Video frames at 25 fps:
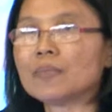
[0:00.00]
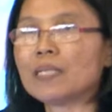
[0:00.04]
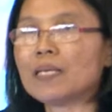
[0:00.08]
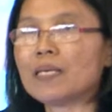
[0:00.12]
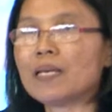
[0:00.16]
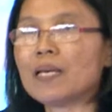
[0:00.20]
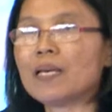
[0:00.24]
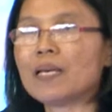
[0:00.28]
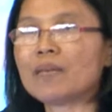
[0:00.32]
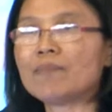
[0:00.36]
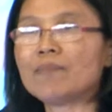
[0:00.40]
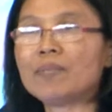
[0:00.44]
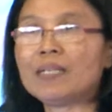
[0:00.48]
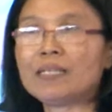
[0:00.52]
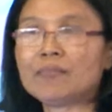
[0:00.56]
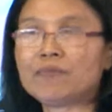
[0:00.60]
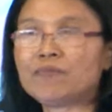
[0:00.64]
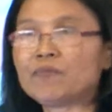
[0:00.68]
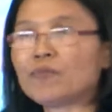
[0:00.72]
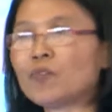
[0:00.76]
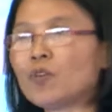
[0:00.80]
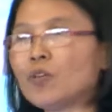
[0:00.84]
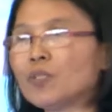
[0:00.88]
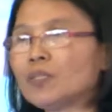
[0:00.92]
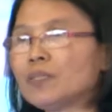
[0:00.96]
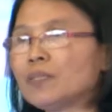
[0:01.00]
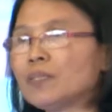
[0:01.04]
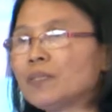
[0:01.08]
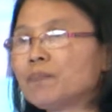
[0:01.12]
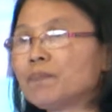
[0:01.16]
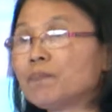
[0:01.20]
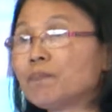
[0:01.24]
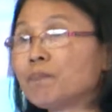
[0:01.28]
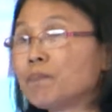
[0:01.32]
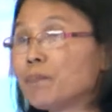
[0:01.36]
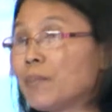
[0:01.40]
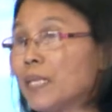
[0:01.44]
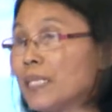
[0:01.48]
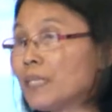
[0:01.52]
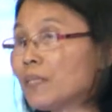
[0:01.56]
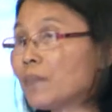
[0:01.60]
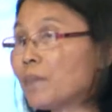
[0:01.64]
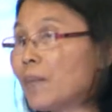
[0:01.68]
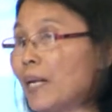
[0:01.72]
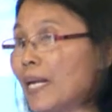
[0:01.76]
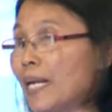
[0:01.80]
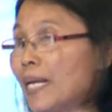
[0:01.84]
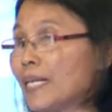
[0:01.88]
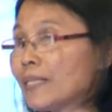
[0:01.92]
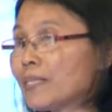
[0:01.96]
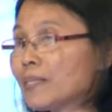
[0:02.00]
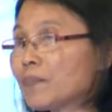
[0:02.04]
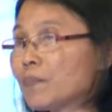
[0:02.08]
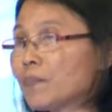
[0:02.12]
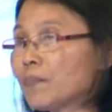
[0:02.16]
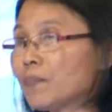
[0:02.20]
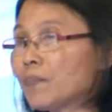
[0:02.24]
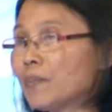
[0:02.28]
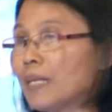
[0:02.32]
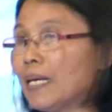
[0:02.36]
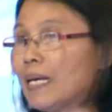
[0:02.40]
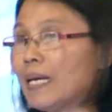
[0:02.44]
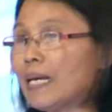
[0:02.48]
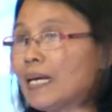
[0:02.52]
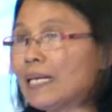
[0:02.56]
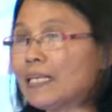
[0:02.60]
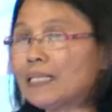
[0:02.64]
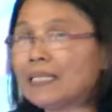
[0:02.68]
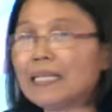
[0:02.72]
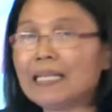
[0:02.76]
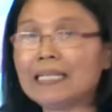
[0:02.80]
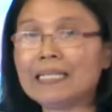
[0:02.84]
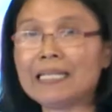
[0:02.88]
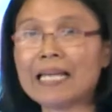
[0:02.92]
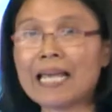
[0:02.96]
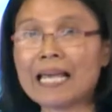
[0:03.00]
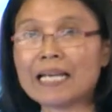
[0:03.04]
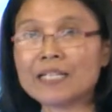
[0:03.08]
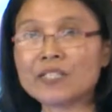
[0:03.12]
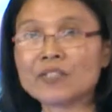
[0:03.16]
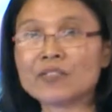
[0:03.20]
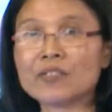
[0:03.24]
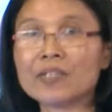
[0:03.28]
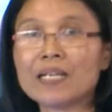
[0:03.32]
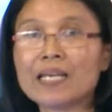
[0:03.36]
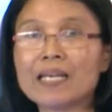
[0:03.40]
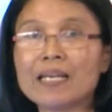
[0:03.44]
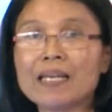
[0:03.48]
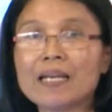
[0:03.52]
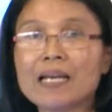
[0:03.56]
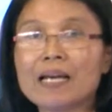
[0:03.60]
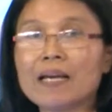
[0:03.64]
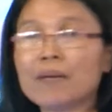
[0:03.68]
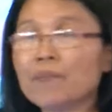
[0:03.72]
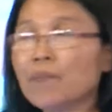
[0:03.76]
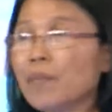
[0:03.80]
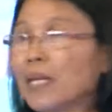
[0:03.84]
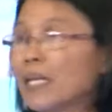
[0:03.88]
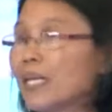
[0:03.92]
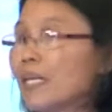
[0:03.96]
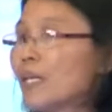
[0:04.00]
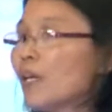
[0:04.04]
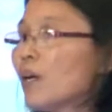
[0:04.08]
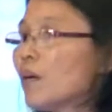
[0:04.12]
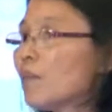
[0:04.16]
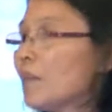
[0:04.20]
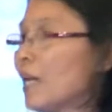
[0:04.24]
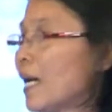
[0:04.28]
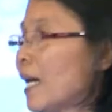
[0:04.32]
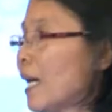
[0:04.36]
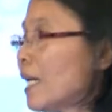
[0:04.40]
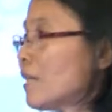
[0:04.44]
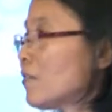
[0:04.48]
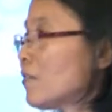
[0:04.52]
have left for the better place, and actually many of us